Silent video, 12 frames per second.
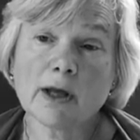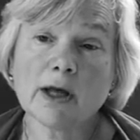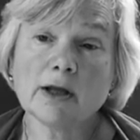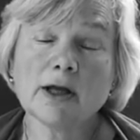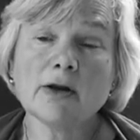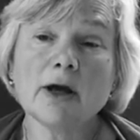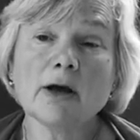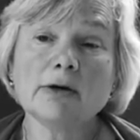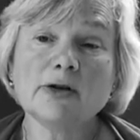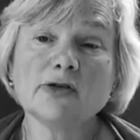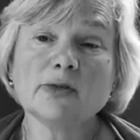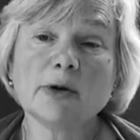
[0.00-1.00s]
And then the
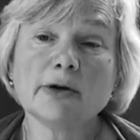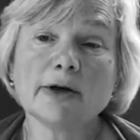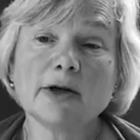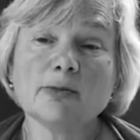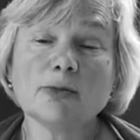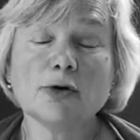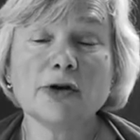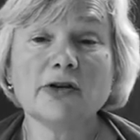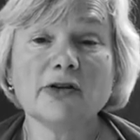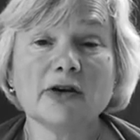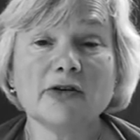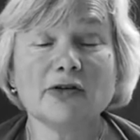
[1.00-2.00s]
Holy Spirit
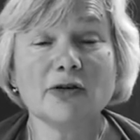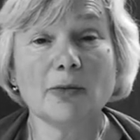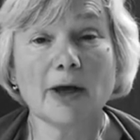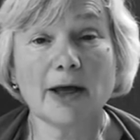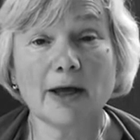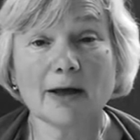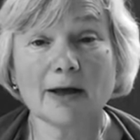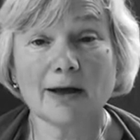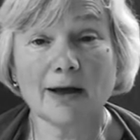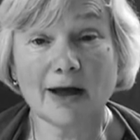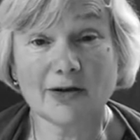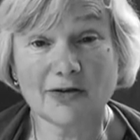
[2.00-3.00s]
pointed to me,
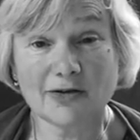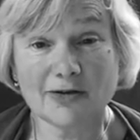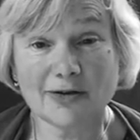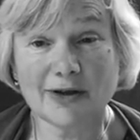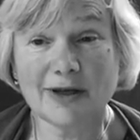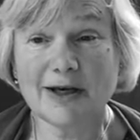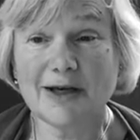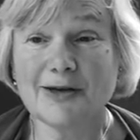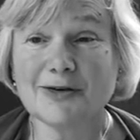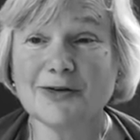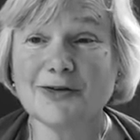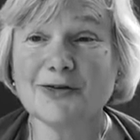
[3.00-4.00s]
as
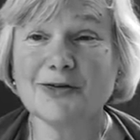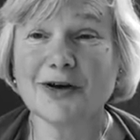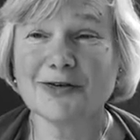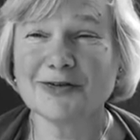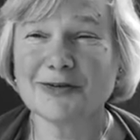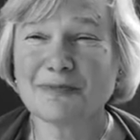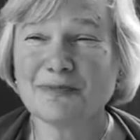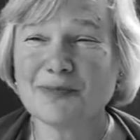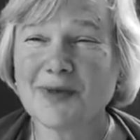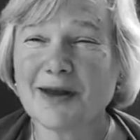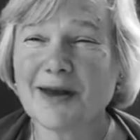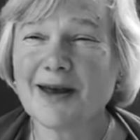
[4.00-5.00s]
he does,
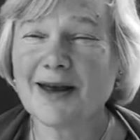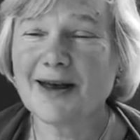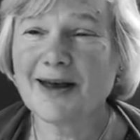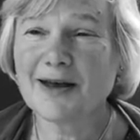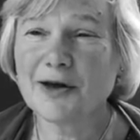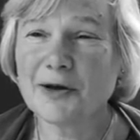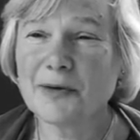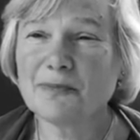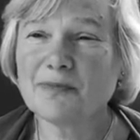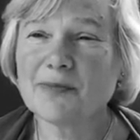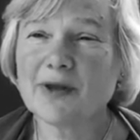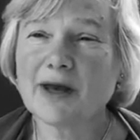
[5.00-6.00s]

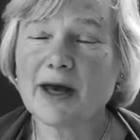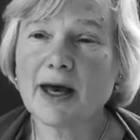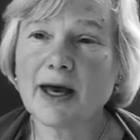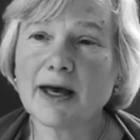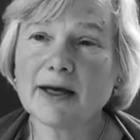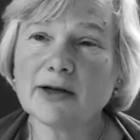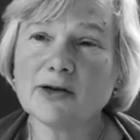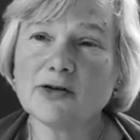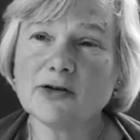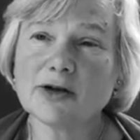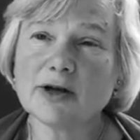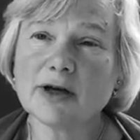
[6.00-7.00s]

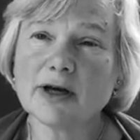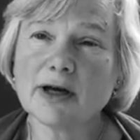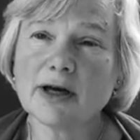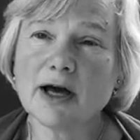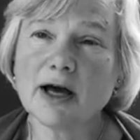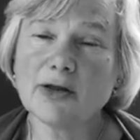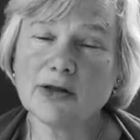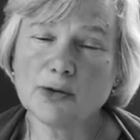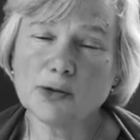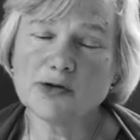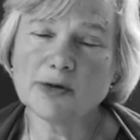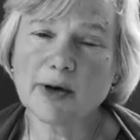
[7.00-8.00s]
and I
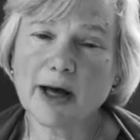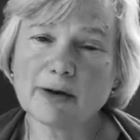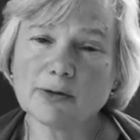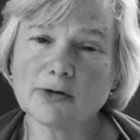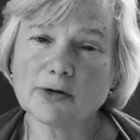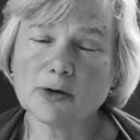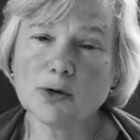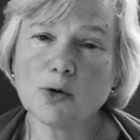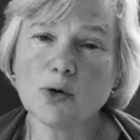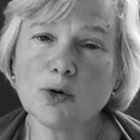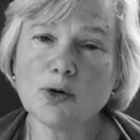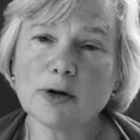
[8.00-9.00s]
thought about
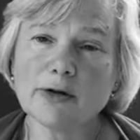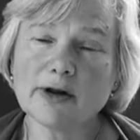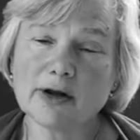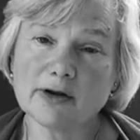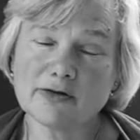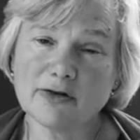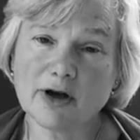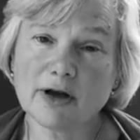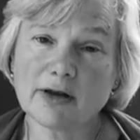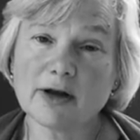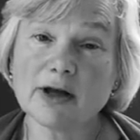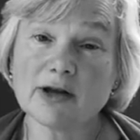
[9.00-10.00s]
all that the
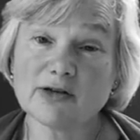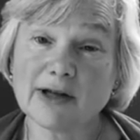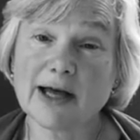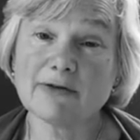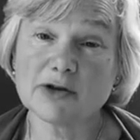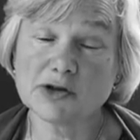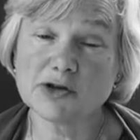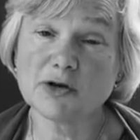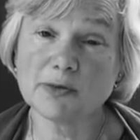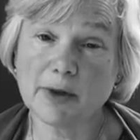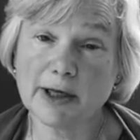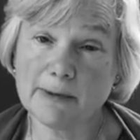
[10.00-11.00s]
Father has lavished
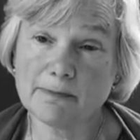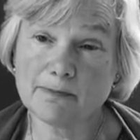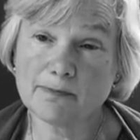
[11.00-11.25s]
on me.